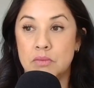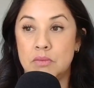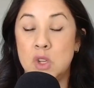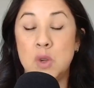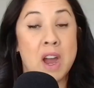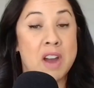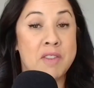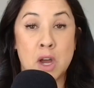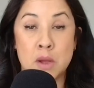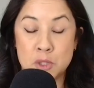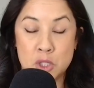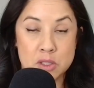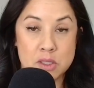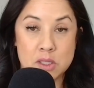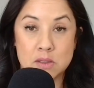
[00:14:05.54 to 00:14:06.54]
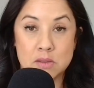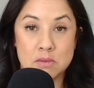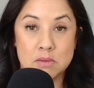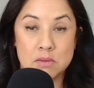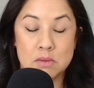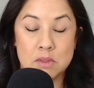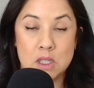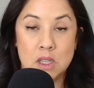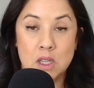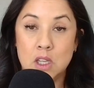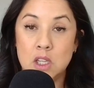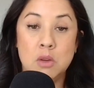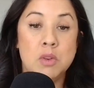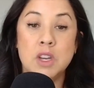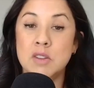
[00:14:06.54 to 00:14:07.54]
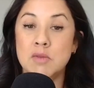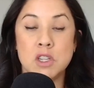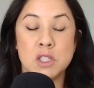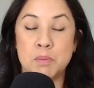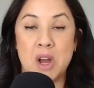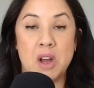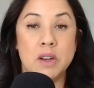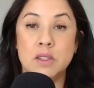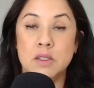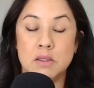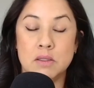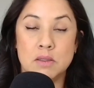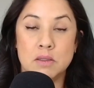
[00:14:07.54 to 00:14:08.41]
You have options. You can respond.